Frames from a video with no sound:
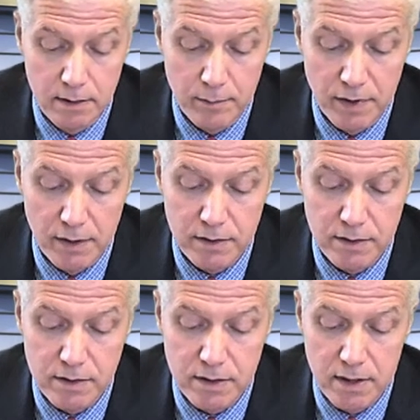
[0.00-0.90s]
The
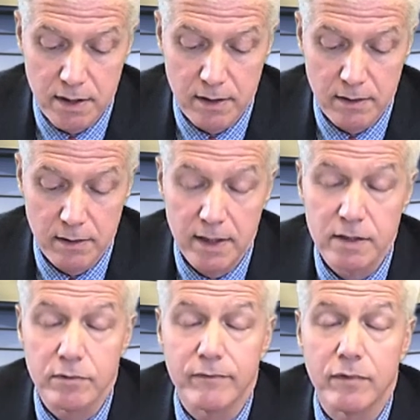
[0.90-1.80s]
militants
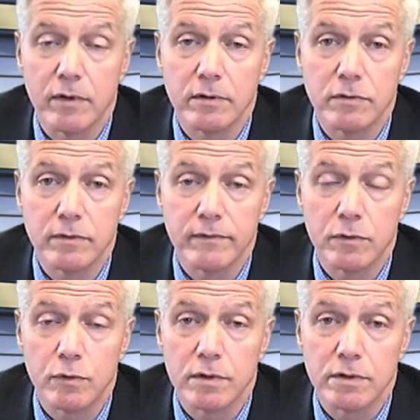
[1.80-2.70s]
he's referring to, of
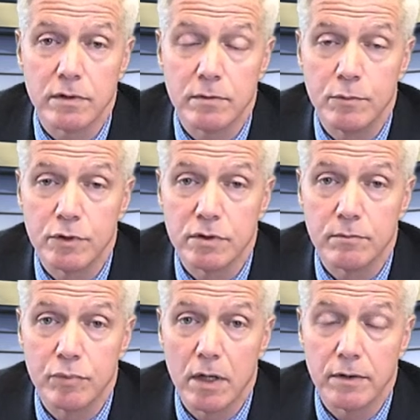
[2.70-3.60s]
course, are the
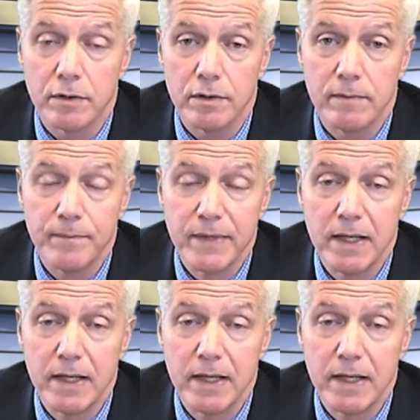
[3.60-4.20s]
Muslim Brotherhood.